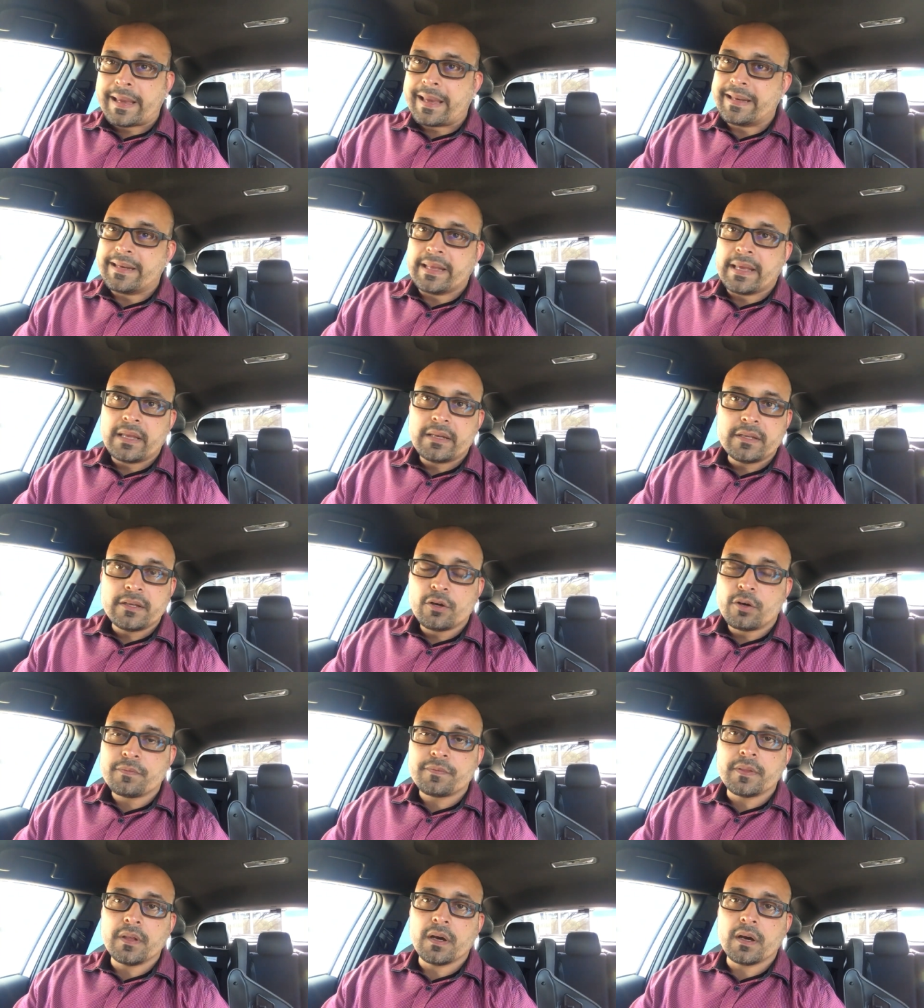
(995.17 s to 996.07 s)
And any
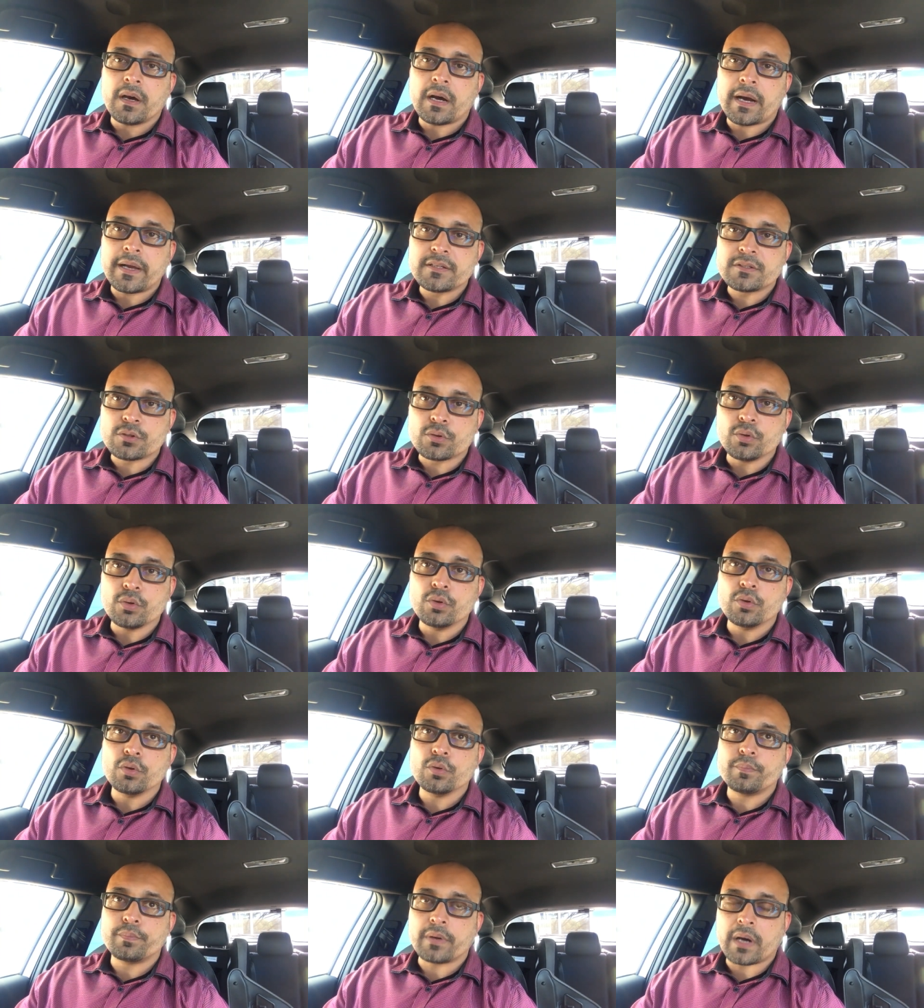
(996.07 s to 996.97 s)
of the high
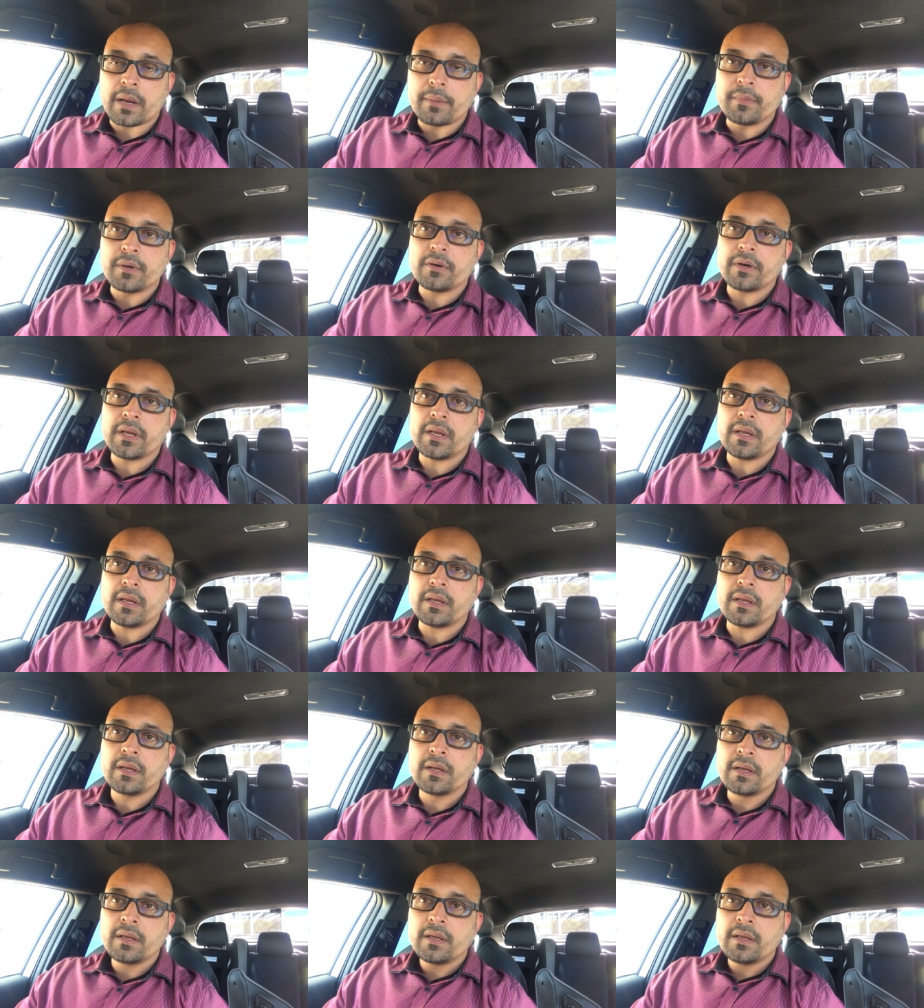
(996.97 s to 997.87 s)
school,
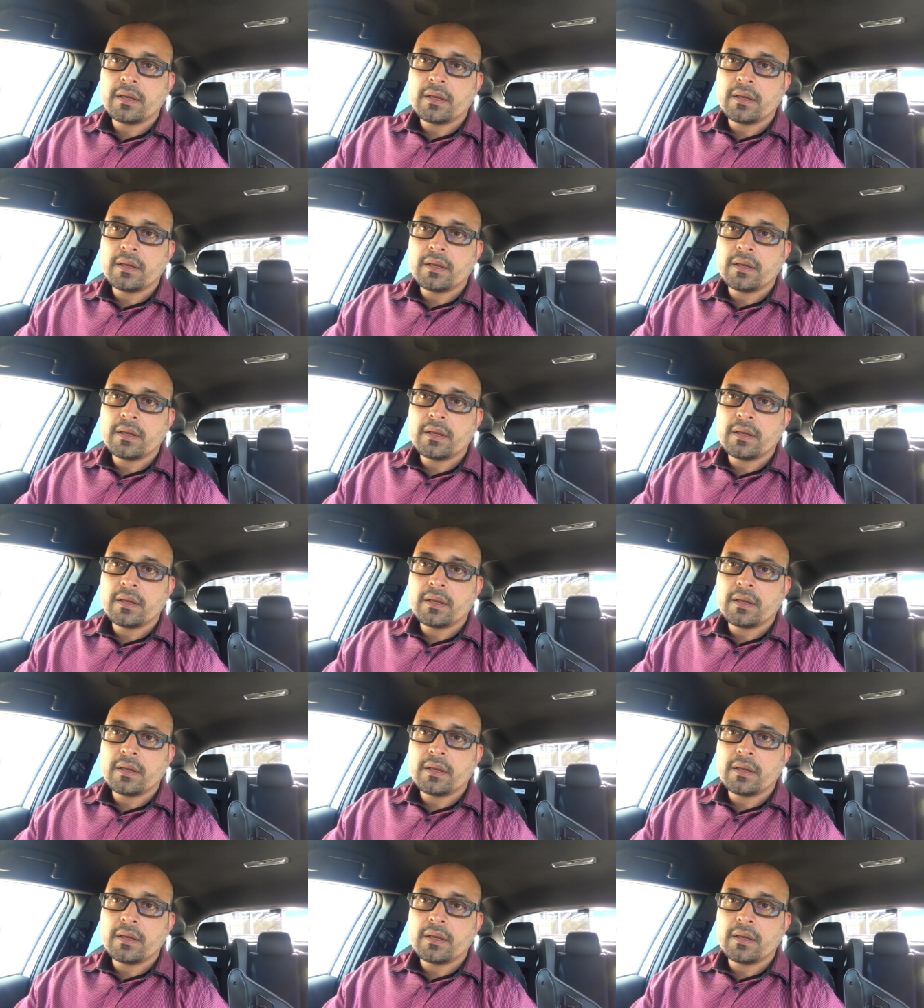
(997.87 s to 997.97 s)
primary,